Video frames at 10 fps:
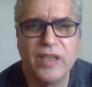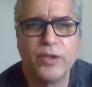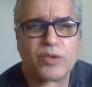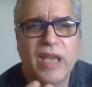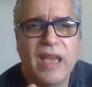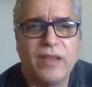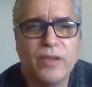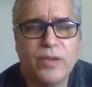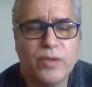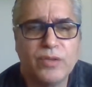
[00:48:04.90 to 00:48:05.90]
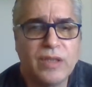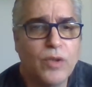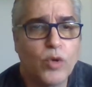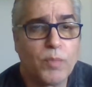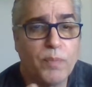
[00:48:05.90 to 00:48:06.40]
entertainers
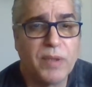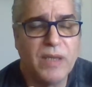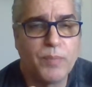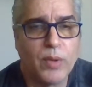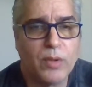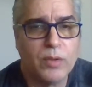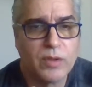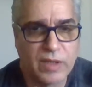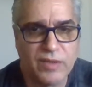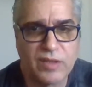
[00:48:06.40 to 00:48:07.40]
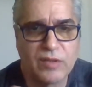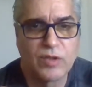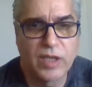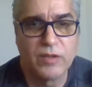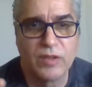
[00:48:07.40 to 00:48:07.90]
and notable people
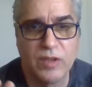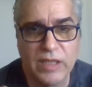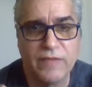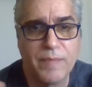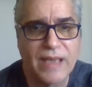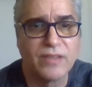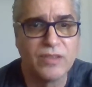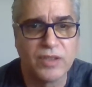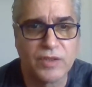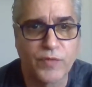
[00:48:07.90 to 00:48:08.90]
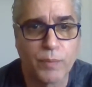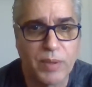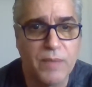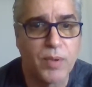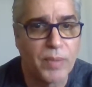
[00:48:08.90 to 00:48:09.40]
can leave messages for
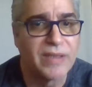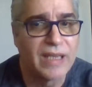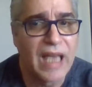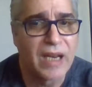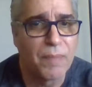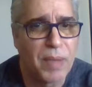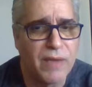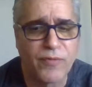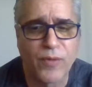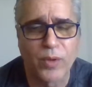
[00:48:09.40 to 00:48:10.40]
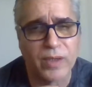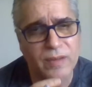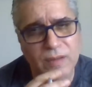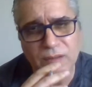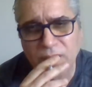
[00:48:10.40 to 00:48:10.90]
people, but they got to pay for it.
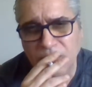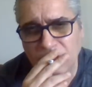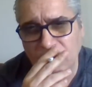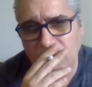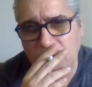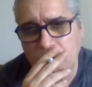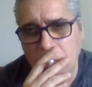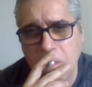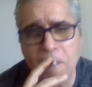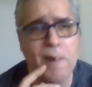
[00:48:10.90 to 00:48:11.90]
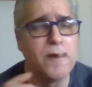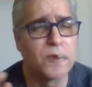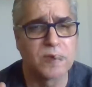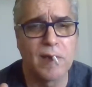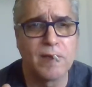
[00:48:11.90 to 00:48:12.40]
I
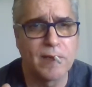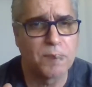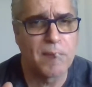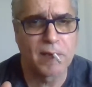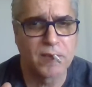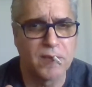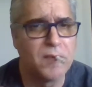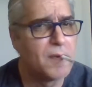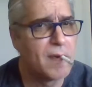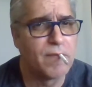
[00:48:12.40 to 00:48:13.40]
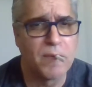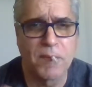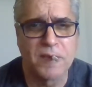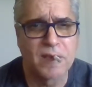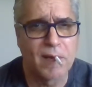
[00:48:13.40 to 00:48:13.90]
understand that's marketing.
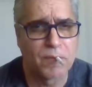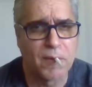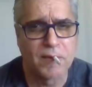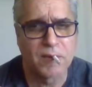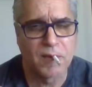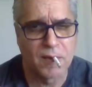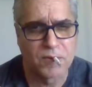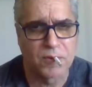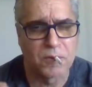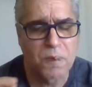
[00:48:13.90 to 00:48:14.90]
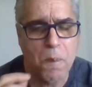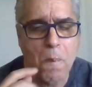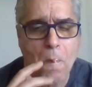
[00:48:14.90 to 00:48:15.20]
Everybody's got a right to hustle.